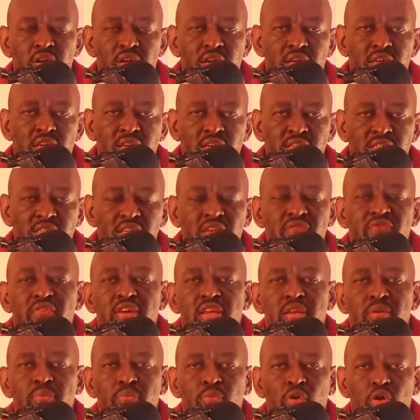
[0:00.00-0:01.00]
it is
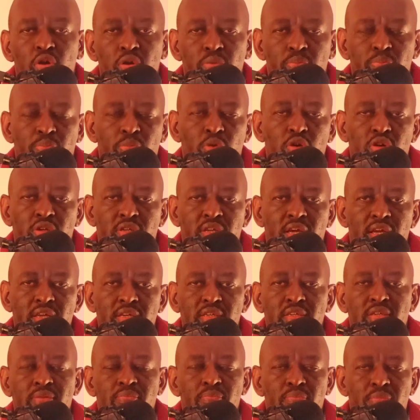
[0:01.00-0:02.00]
even more
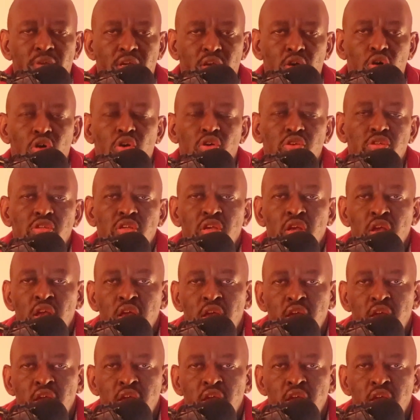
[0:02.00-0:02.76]
important, because